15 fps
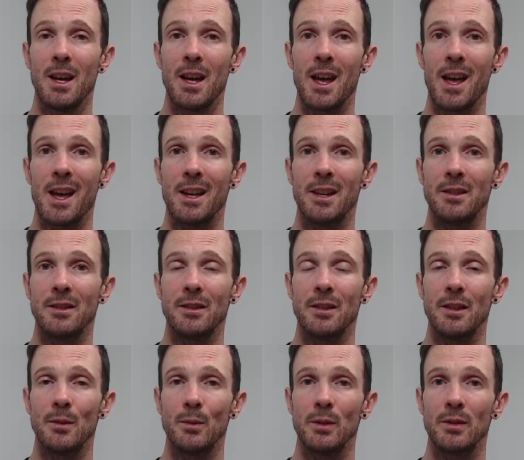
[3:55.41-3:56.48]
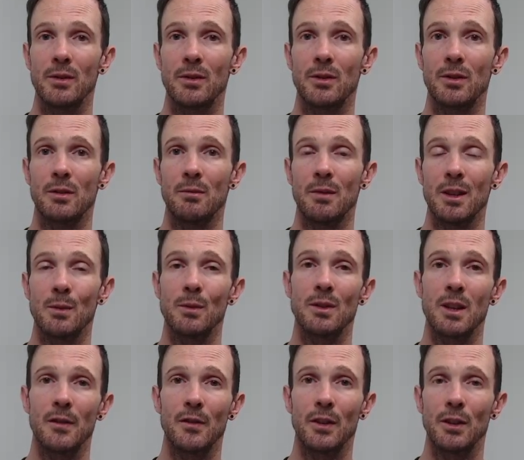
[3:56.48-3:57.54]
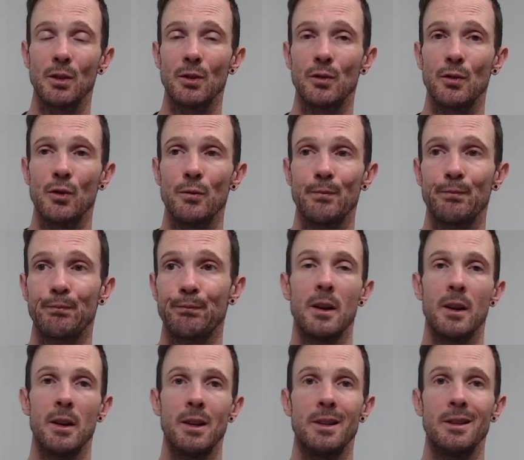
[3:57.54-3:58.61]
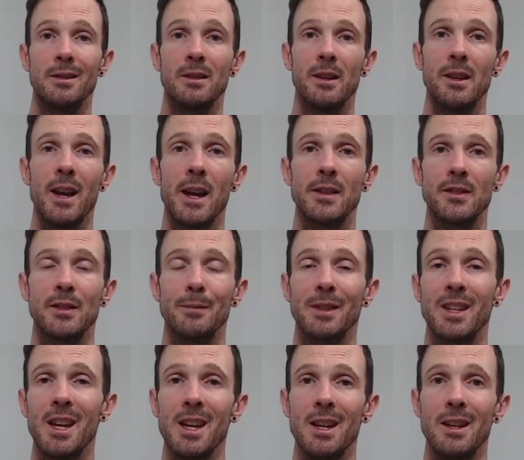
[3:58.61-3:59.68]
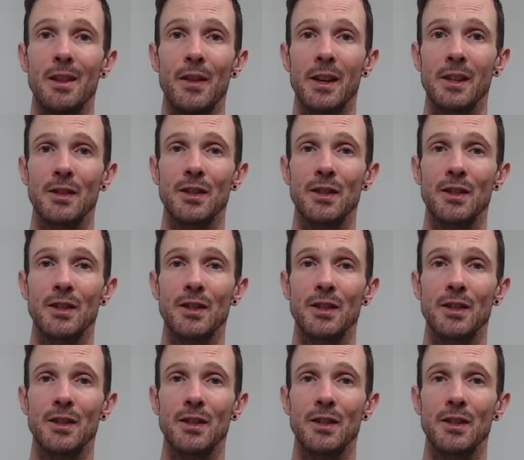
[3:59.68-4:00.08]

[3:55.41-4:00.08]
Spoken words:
and it was definitely useful. It has some key things